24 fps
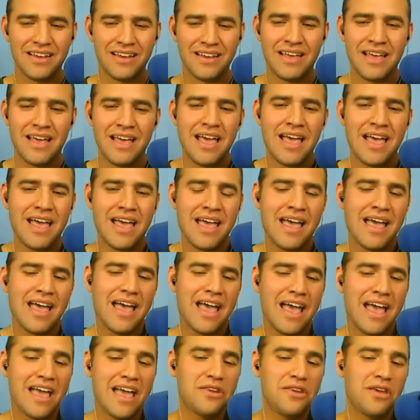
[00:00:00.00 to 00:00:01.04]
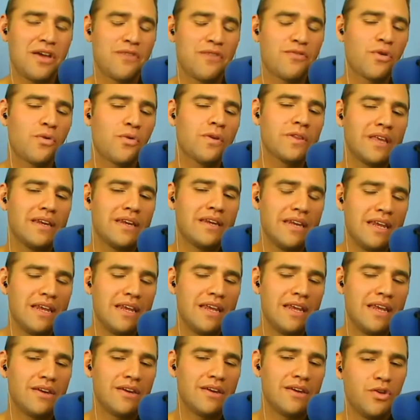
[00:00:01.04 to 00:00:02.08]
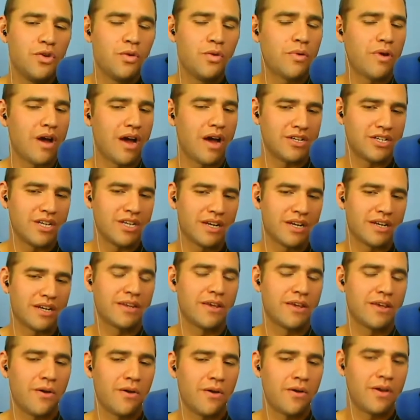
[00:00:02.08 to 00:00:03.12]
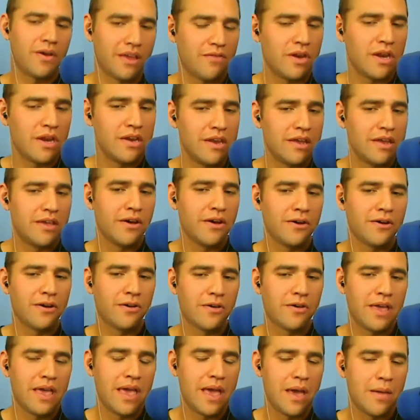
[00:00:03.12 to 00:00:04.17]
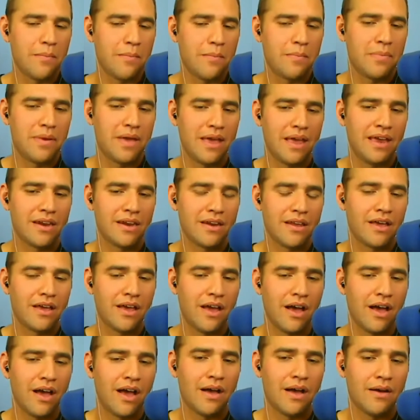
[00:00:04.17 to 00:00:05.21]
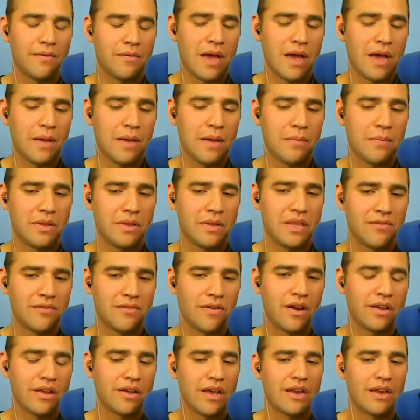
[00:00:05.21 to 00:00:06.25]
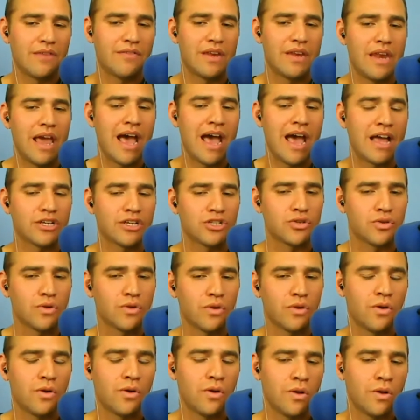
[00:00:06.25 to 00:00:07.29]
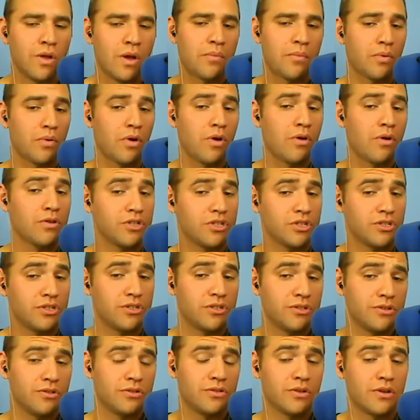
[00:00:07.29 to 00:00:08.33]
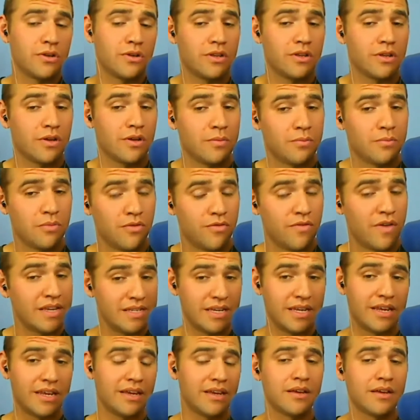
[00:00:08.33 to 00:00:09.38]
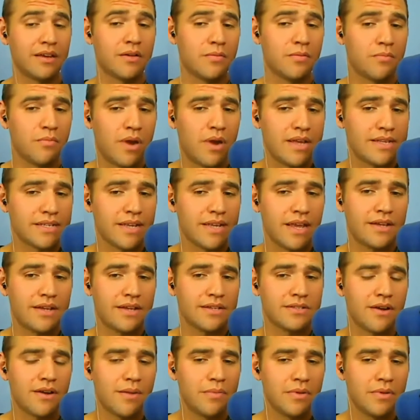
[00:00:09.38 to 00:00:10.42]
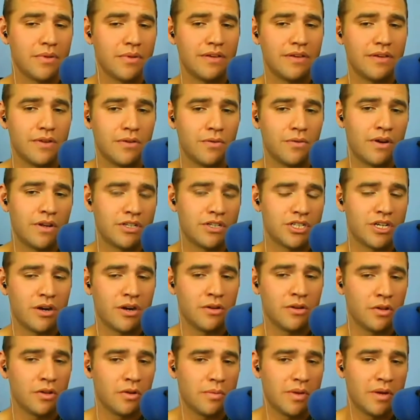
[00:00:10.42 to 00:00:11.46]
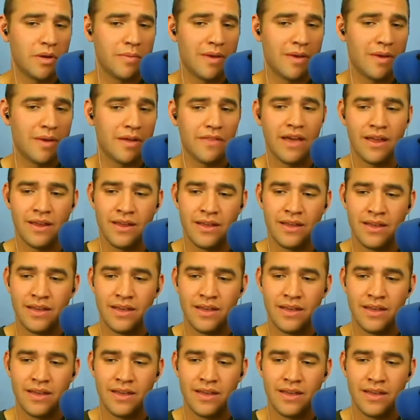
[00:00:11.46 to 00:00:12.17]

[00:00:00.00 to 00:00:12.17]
Yeah and you have a really neat new project going. You have an Indiegogo campaign, uh, I yes. believe, on kind of a natural approach to preventing breast cancer. I believe. Do you want to share yes. a little bit about that?